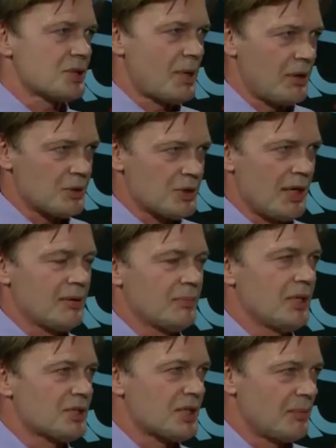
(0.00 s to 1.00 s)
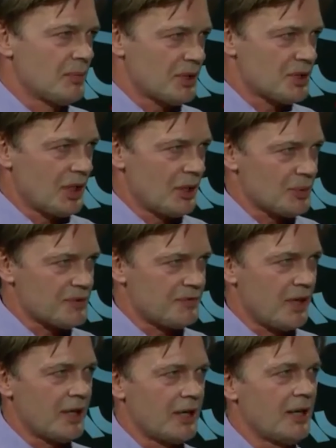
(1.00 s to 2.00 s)
Parents came to me, said my child was
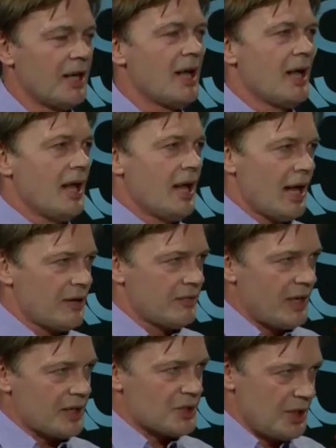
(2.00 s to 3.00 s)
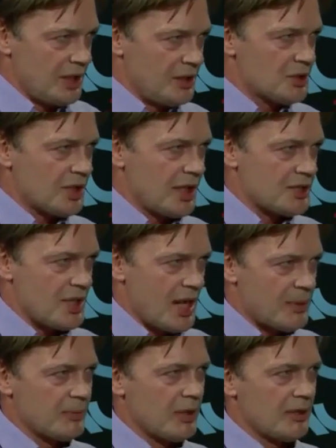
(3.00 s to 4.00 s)
fine, had a vaccine, in this case the M
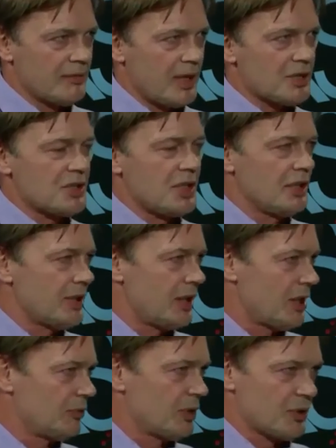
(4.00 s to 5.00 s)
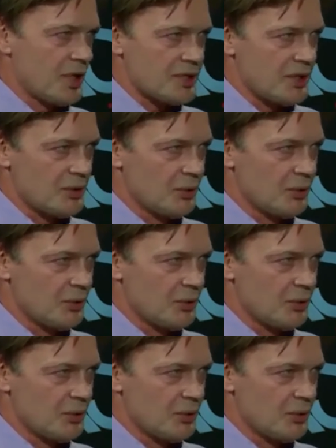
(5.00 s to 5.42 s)
M R vaccine, and then they regressed into